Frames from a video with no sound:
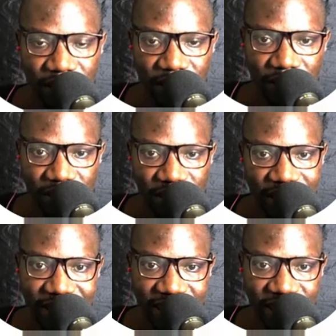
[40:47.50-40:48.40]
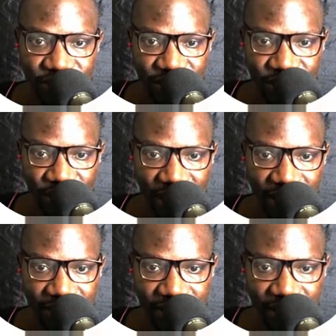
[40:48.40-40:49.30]
There's nothing to install here.
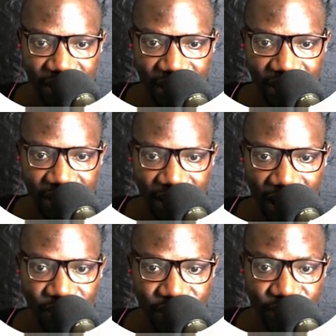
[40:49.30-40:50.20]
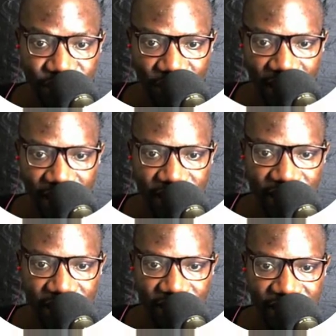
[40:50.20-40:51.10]
I don't want to install anything
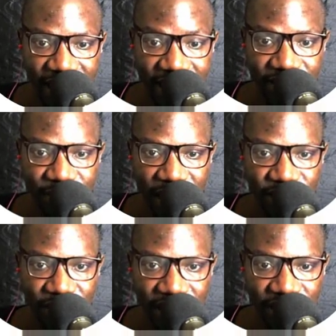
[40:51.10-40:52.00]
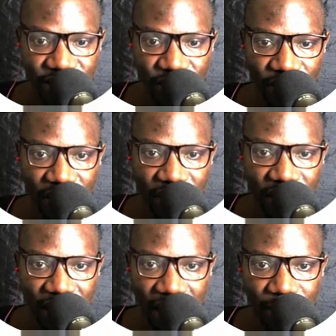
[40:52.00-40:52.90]
yet, but you can install a
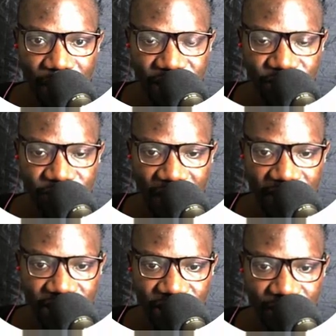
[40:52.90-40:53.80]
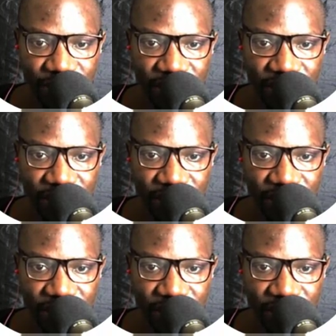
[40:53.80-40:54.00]
bunch of other scripts.